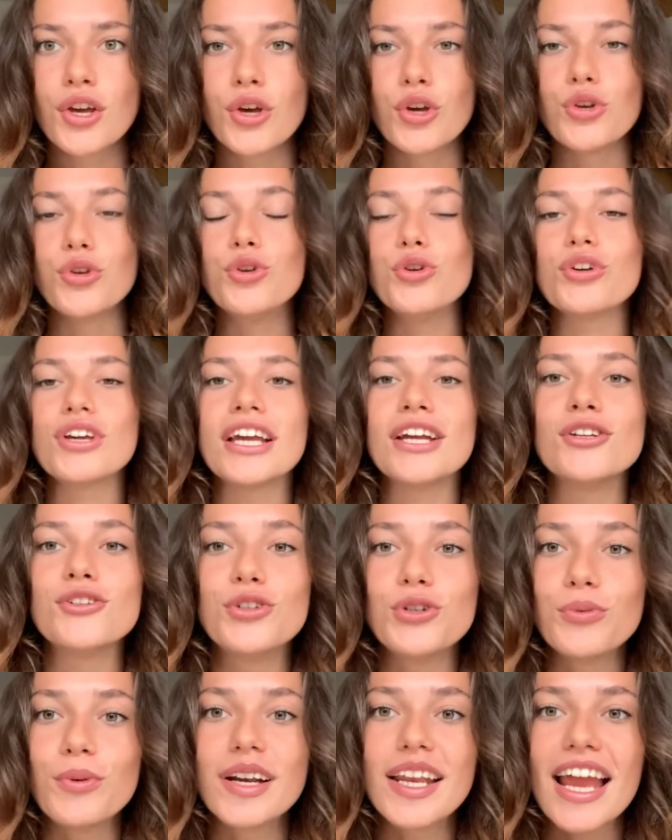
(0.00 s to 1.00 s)
You can
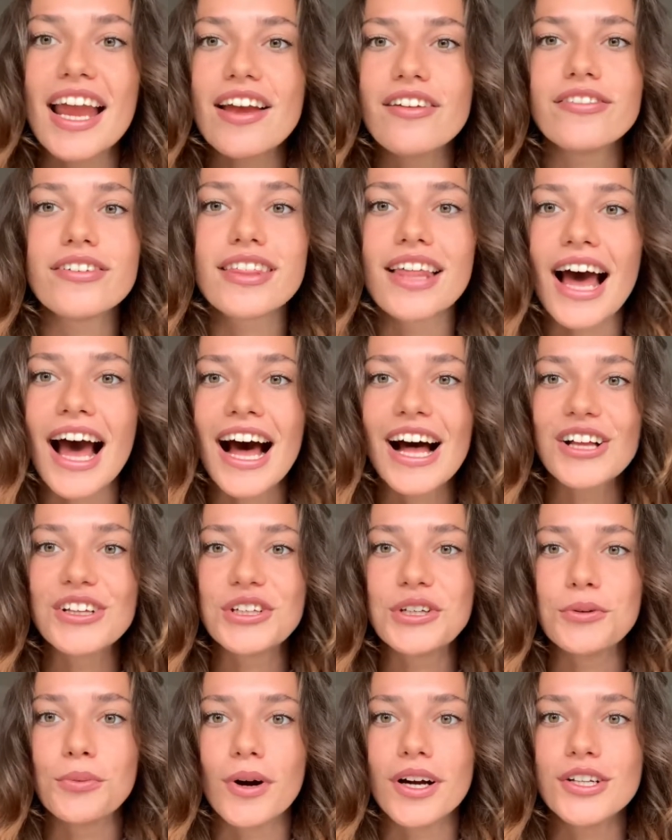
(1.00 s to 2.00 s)
do whatever the hell
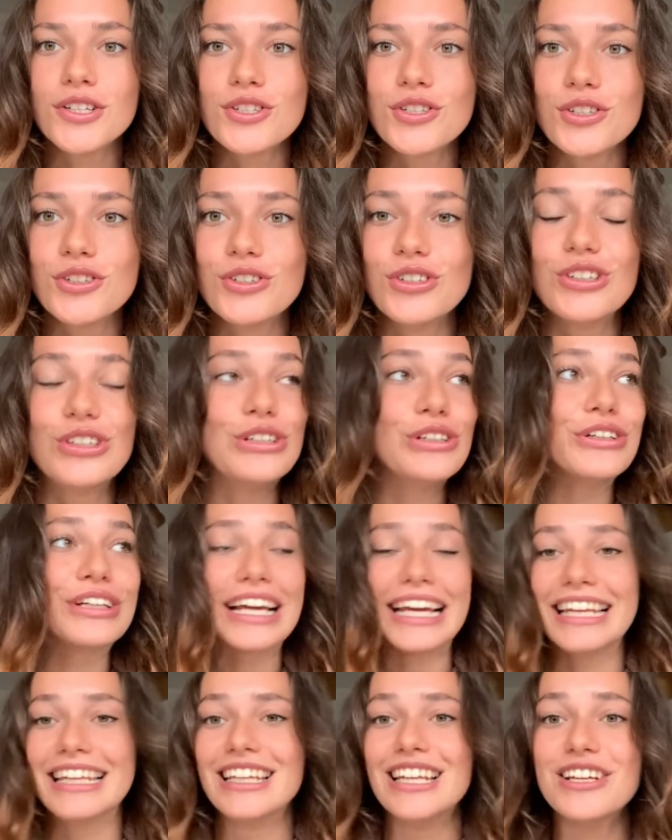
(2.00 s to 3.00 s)
you want to do. You
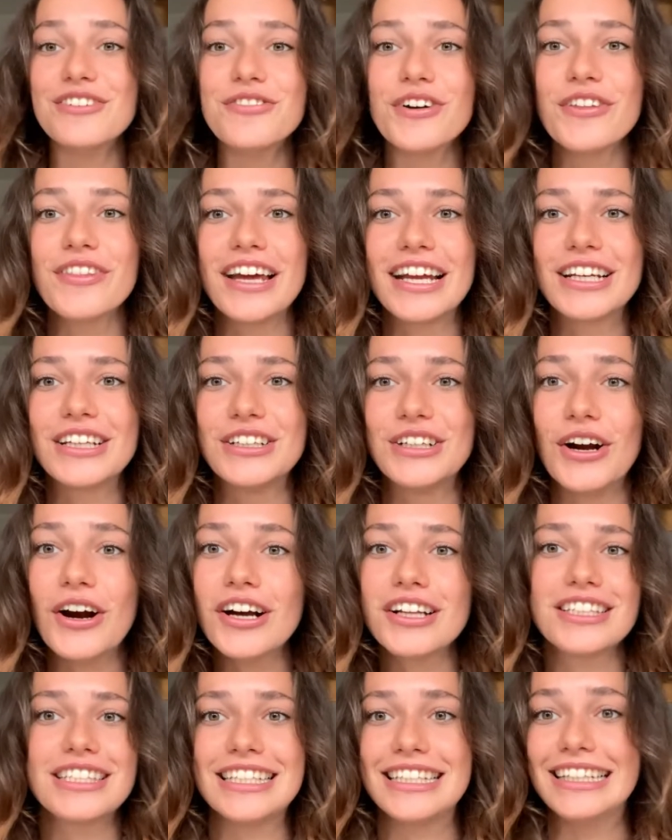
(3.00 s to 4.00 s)
can live on that
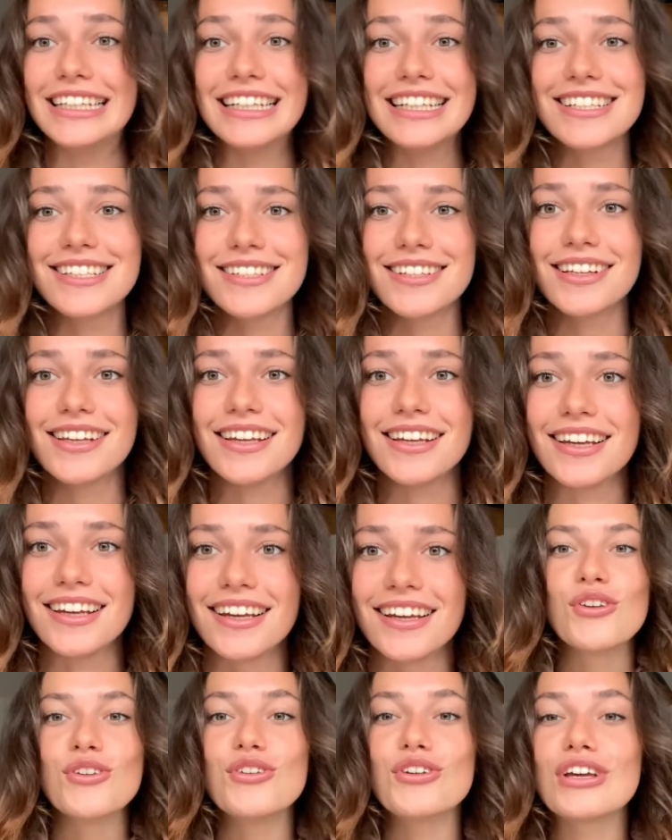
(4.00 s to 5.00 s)
yacht in
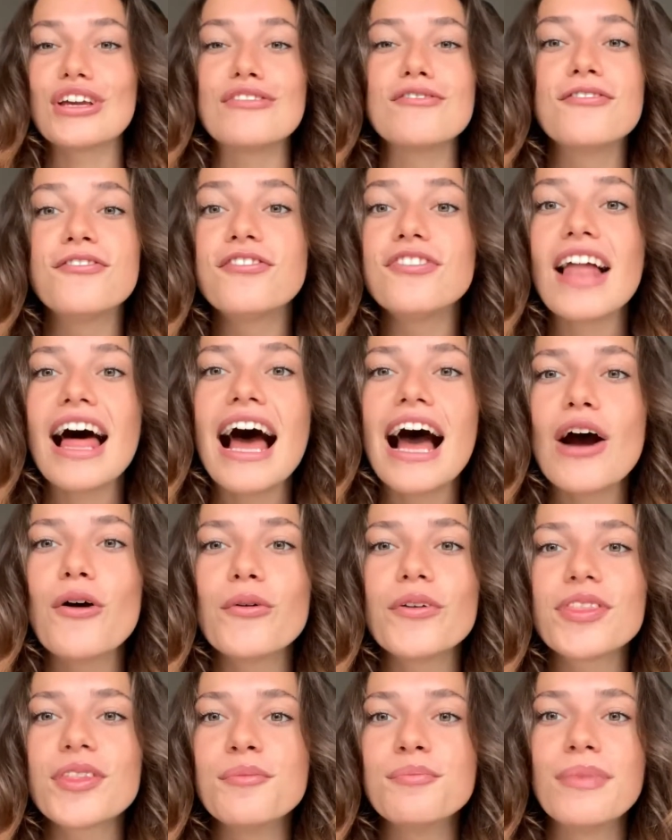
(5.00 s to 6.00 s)
Italy. You can fly
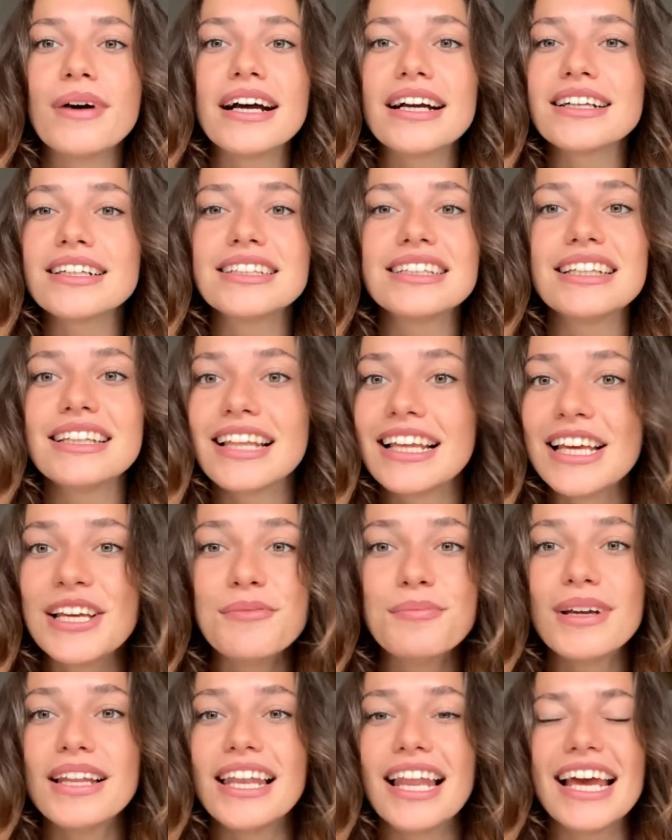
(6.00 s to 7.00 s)
with the monks in the
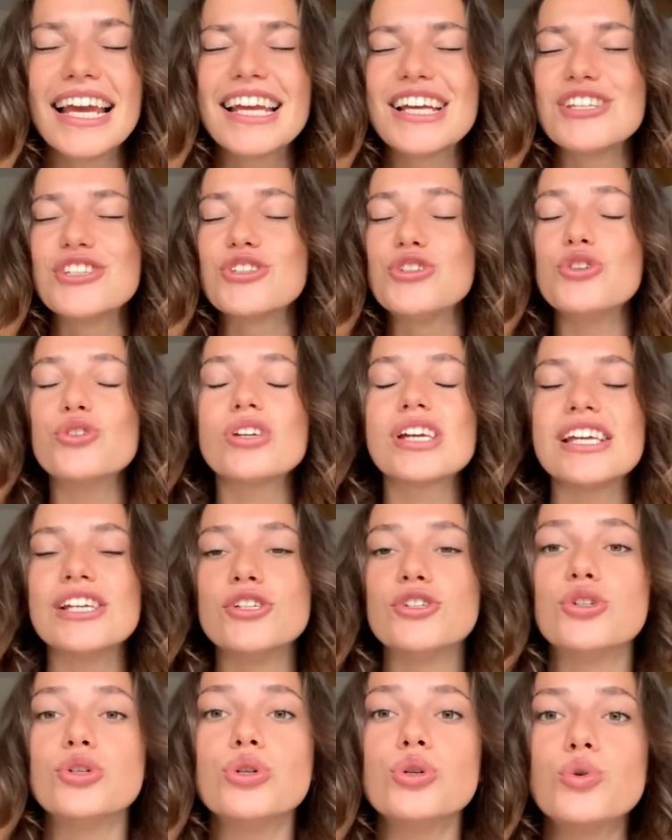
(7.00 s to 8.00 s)
Himalayas. You
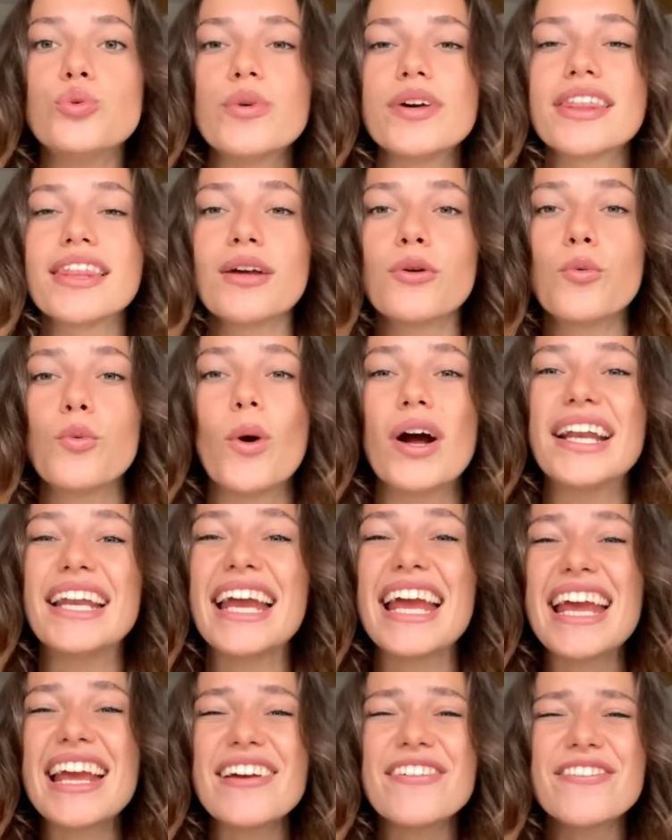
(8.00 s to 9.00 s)
can do with
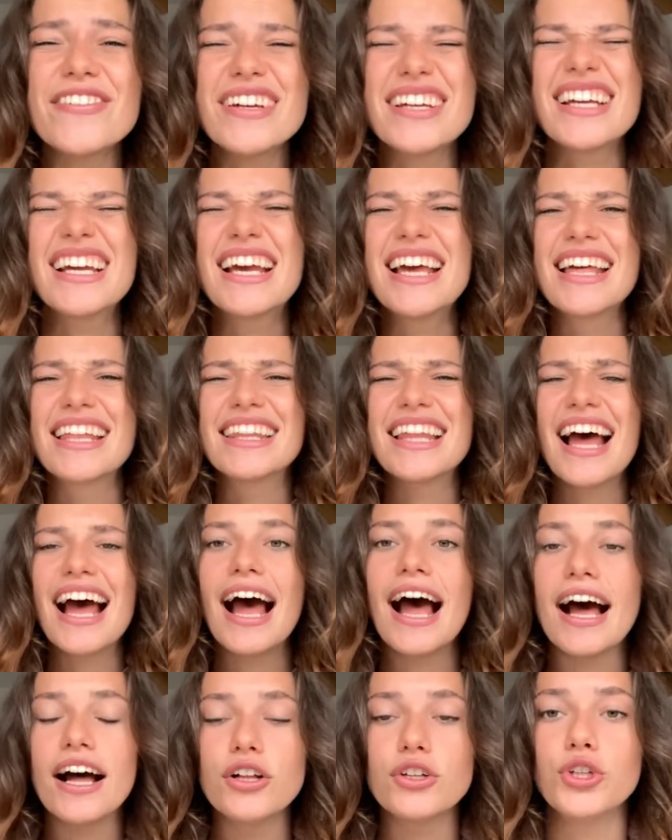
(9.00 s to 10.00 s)
whatever the
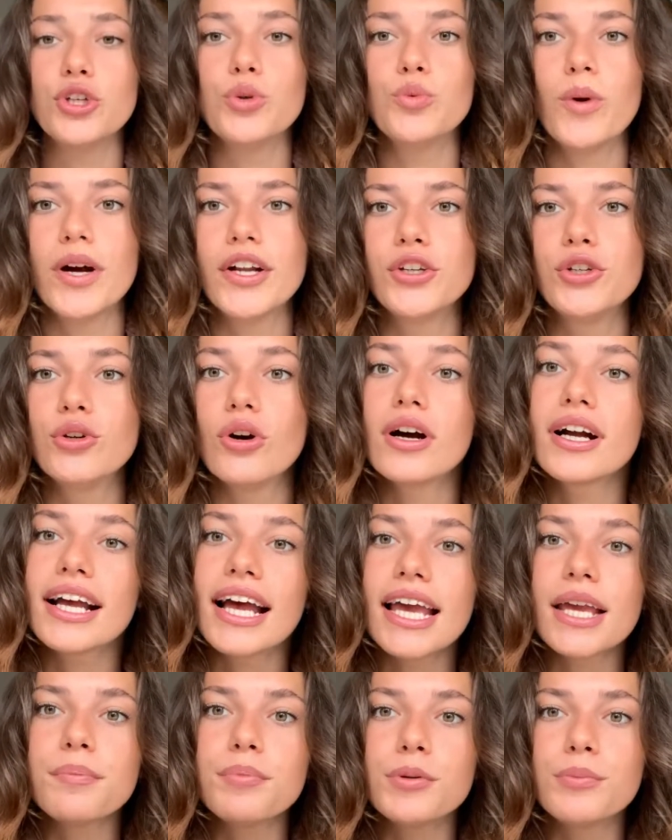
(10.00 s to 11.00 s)
hell you want. You're
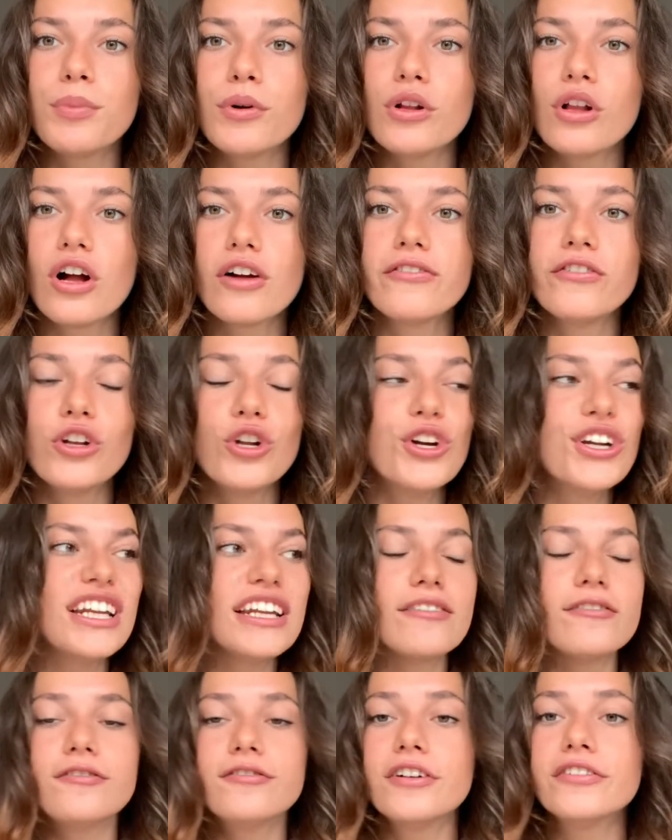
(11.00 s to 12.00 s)
capable of
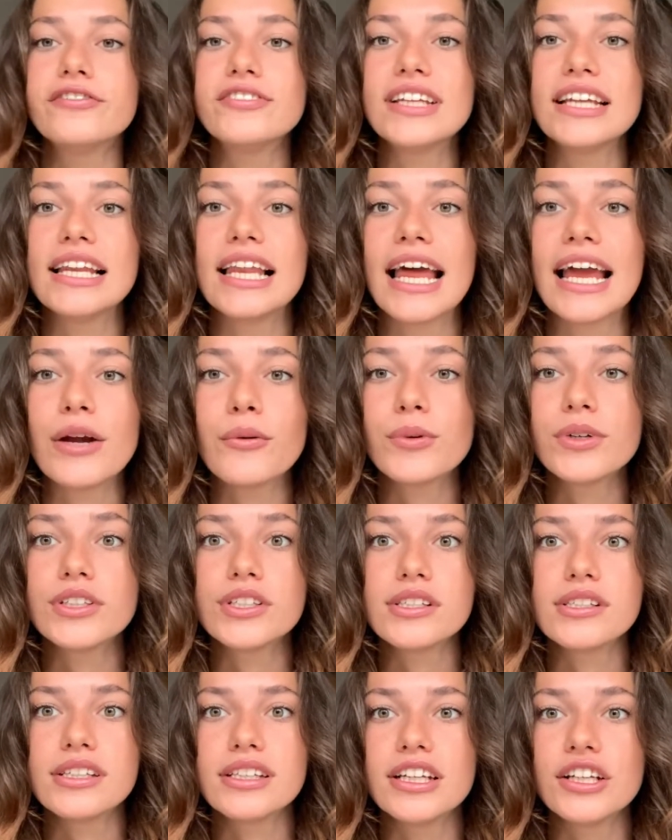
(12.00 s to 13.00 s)
learning 50
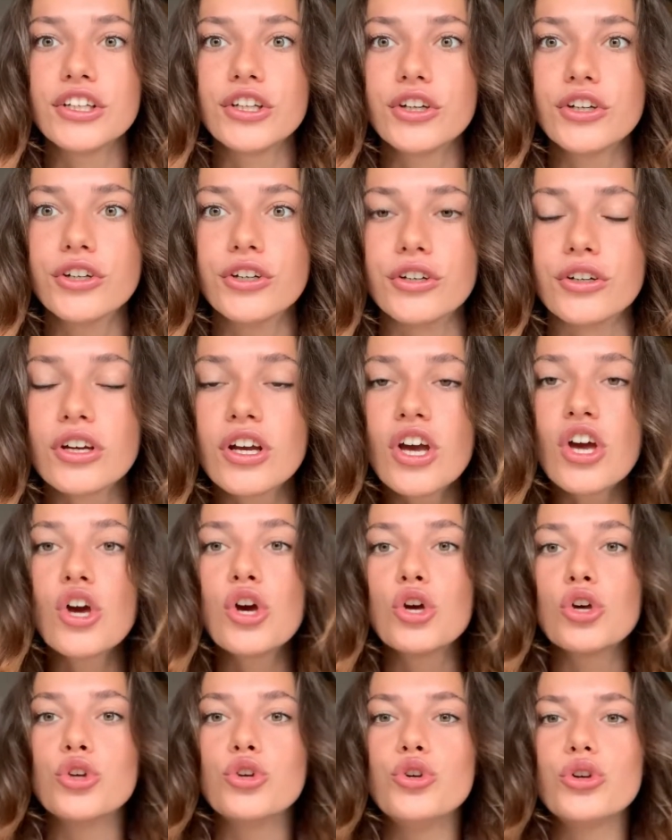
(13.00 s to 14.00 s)
languages in a year.
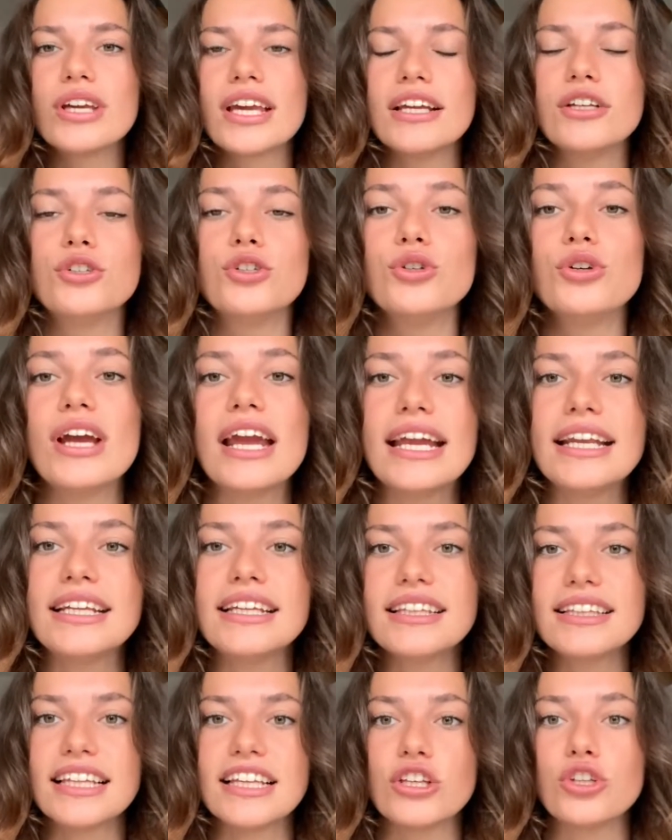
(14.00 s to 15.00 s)
You can do
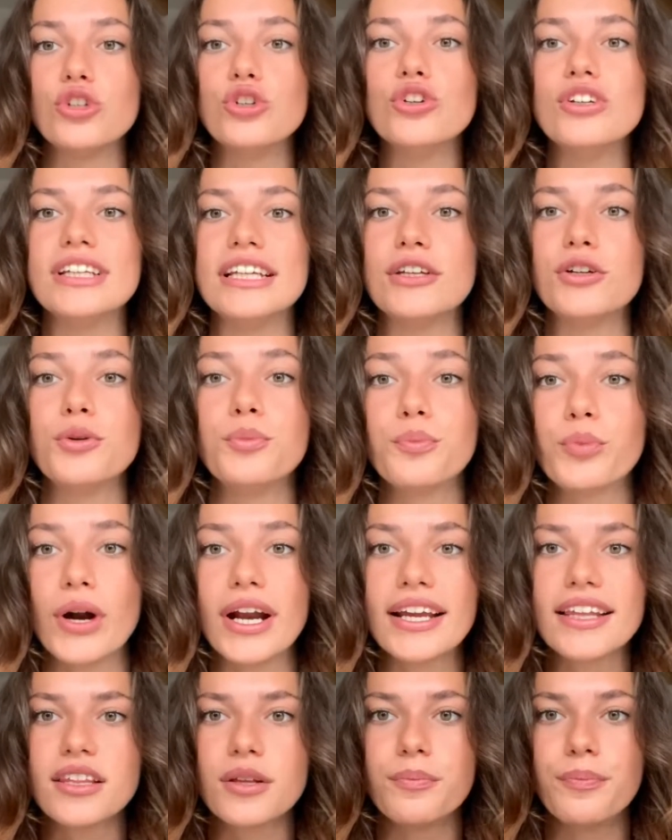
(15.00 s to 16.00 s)
anything. You need to
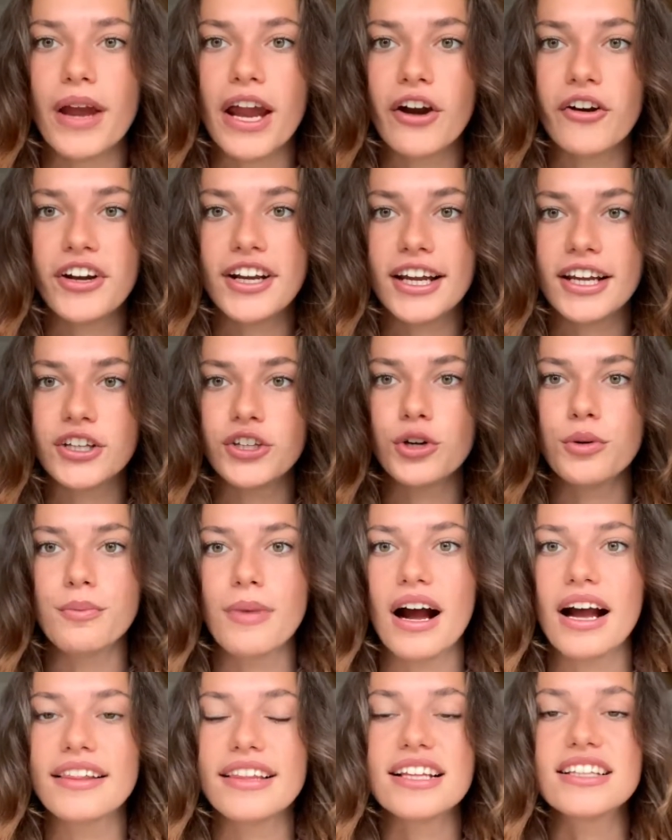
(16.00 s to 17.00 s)
break the barrier in your
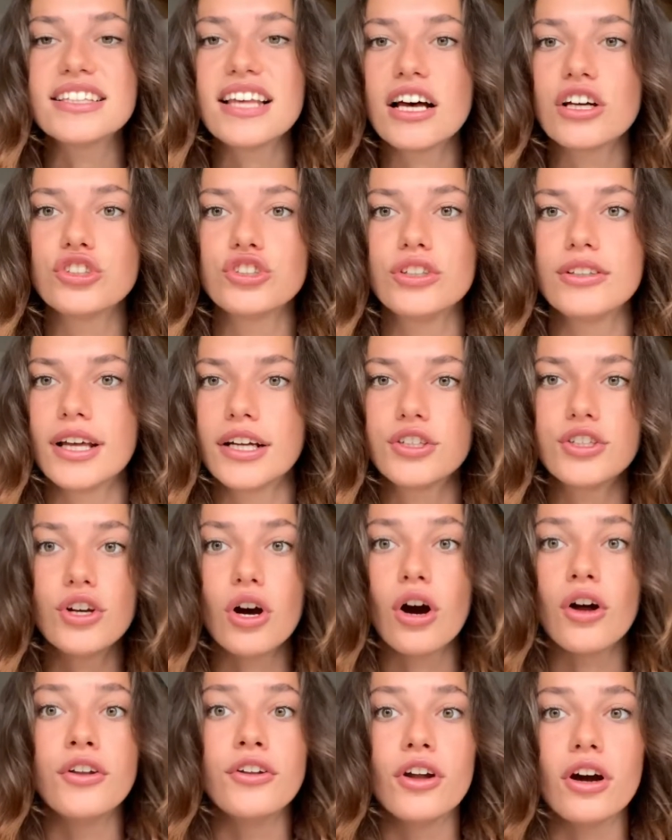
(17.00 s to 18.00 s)
mind that tells you that you
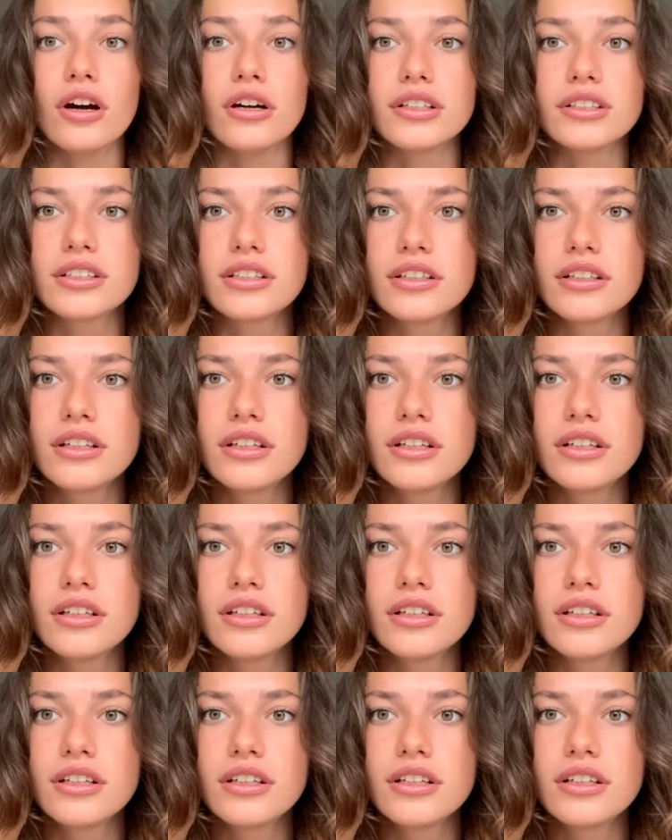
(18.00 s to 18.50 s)
are not.